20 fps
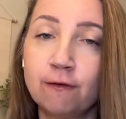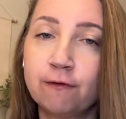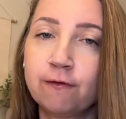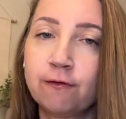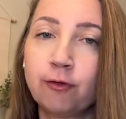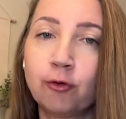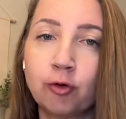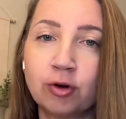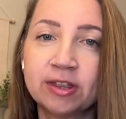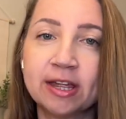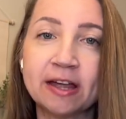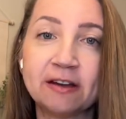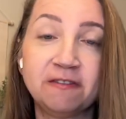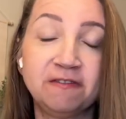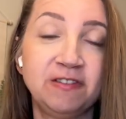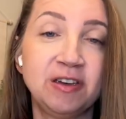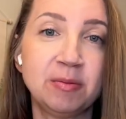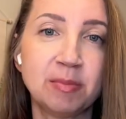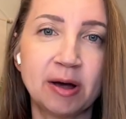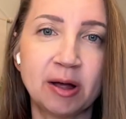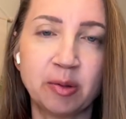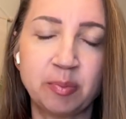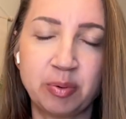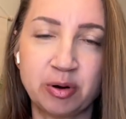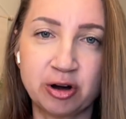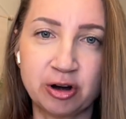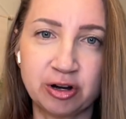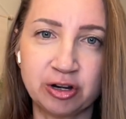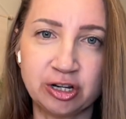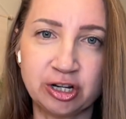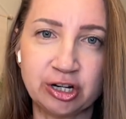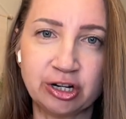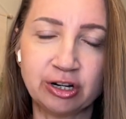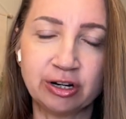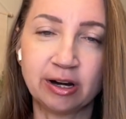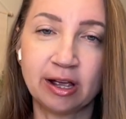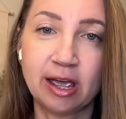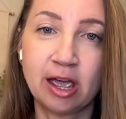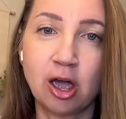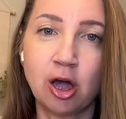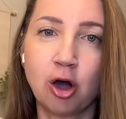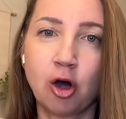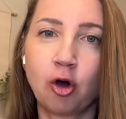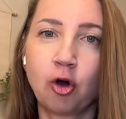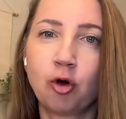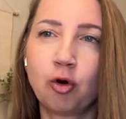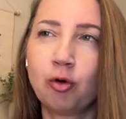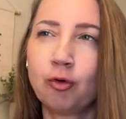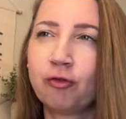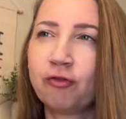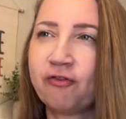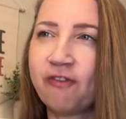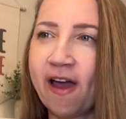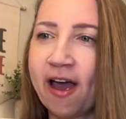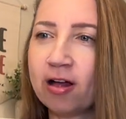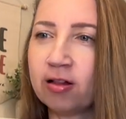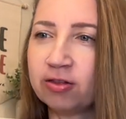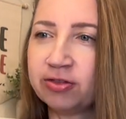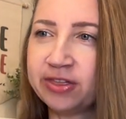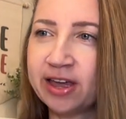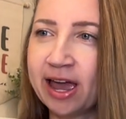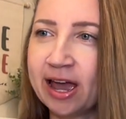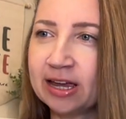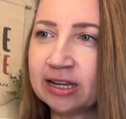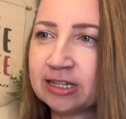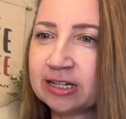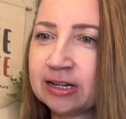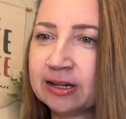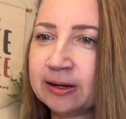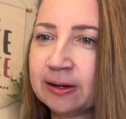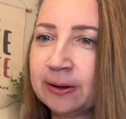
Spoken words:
for that female partner who felt that